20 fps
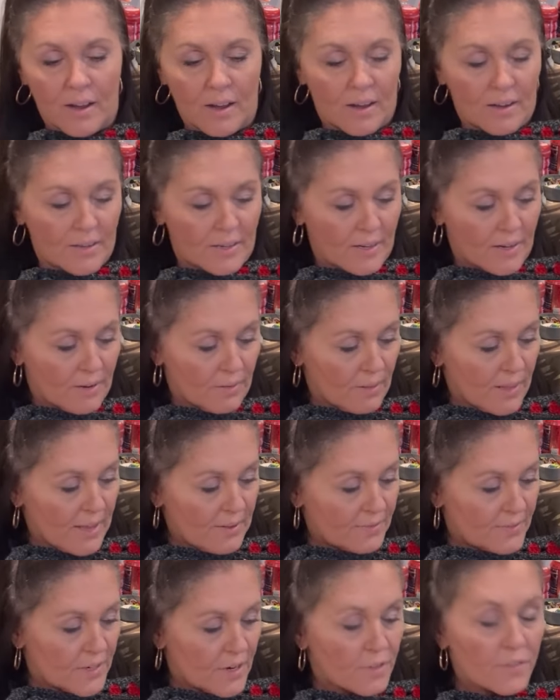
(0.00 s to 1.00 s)
you know,
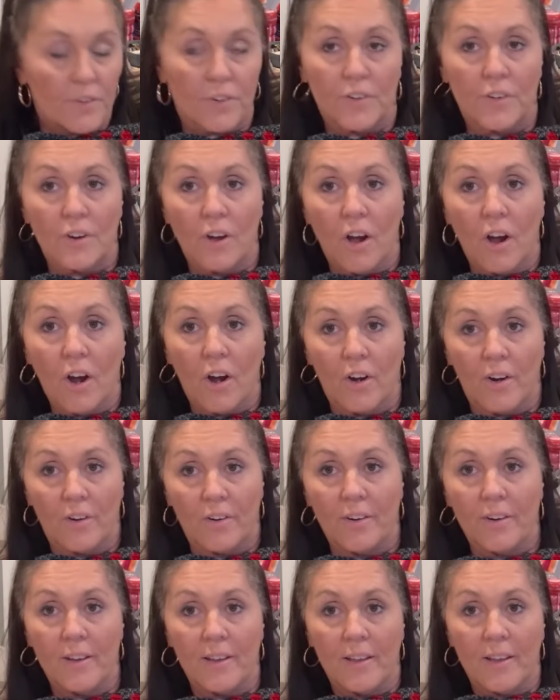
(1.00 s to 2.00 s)
leftover
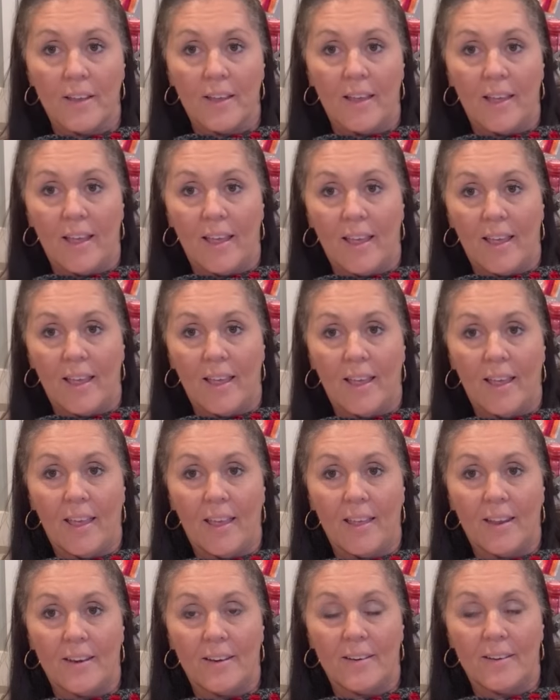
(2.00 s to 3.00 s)
yarn.
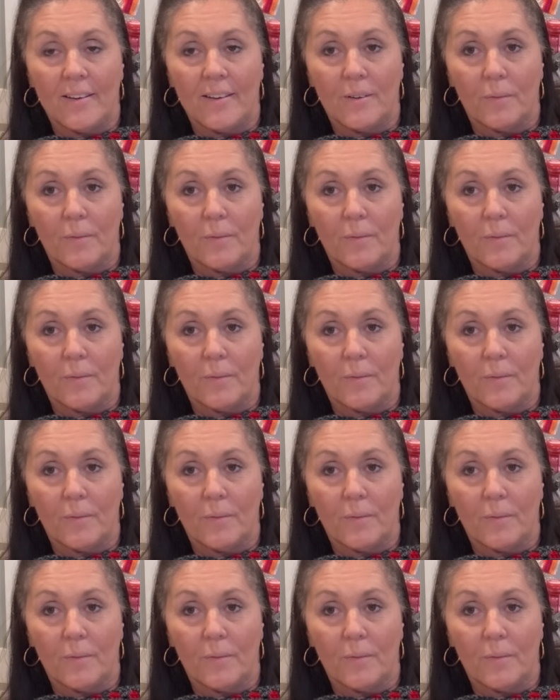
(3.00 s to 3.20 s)
And